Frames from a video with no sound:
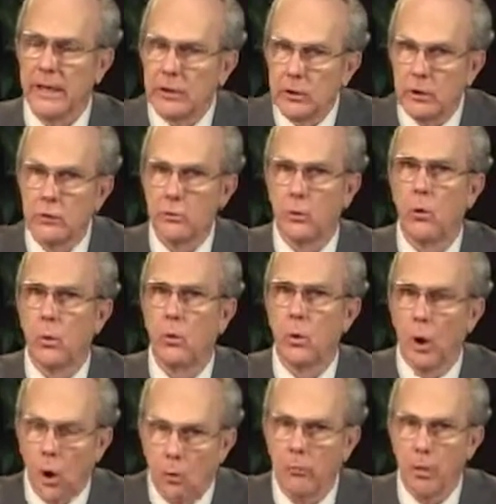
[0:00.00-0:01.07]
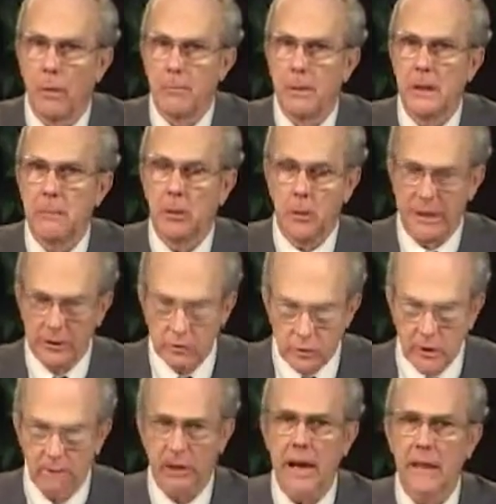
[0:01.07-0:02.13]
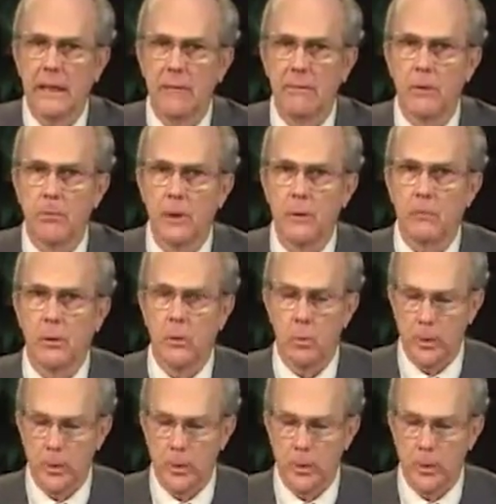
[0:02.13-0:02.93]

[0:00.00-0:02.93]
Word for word: and control over the people. He's dividing the people.